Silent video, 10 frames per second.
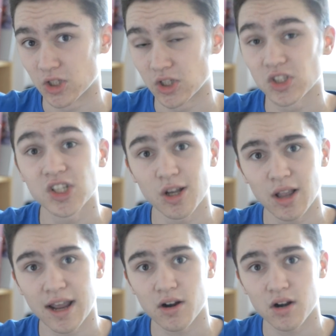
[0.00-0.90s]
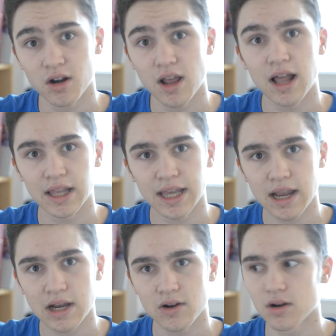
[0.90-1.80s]
See you later,
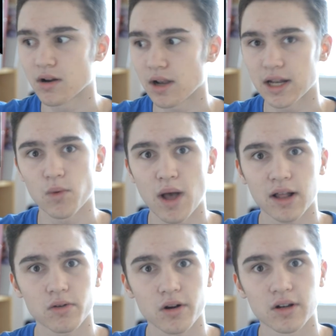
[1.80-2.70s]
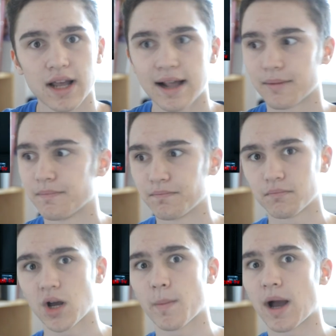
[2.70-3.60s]
alligator in a wild crocodile.
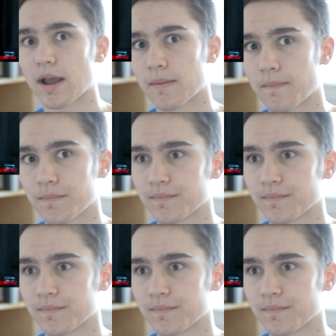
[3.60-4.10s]
Bye bye.